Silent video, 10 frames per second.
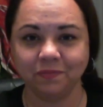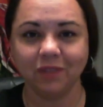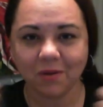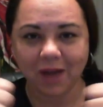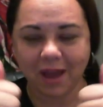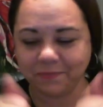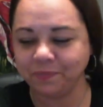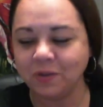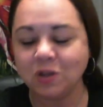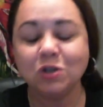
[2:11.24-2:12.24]
Okay.
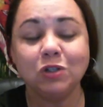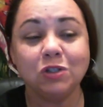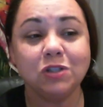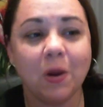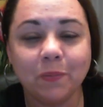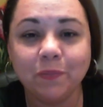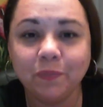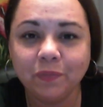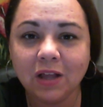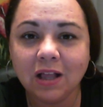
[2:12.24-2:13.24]
So,
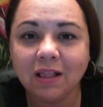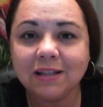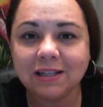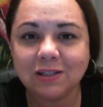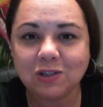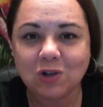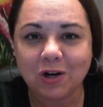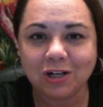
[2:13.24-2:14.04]
let's get started,